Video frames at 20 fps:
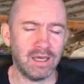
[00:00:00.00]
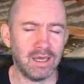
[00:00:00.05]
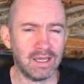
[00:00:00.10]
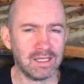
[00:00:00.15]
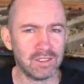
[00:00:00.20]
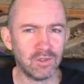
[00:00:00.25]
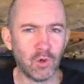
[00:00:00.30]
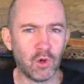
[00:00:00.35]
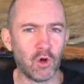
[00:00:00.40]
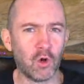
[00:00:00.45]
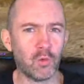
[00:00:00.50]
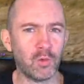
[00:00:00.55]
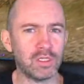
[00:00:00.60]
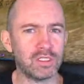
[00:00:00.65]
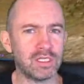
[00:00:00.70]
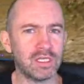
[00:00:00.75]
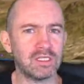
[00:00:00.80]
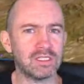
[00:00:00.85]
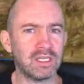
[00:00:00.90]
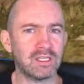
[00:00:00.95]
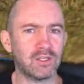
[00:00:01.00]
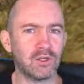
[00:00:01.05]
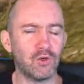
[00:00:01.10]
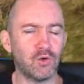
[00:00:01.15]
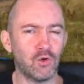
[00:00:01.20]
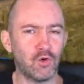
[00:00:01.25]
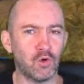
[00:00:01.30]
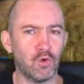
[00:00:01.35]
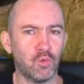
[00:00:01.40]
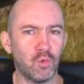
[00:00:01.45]
it's not always easy to
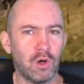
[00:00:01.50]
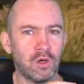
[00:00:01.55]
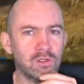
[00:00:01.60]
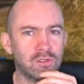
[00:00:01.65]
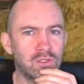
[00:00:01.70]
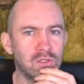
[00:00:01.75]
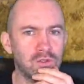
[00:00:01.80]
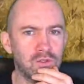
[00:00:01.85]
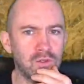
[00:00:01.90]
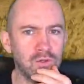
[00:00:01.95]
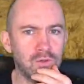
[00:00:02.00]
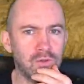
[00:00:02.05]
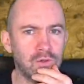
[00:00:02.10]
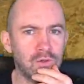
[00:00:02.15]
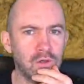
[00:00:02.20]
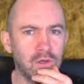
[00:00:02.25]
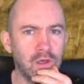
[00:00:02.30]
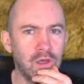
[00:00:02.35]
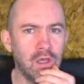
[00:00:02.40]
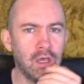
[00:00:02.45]
know what to do.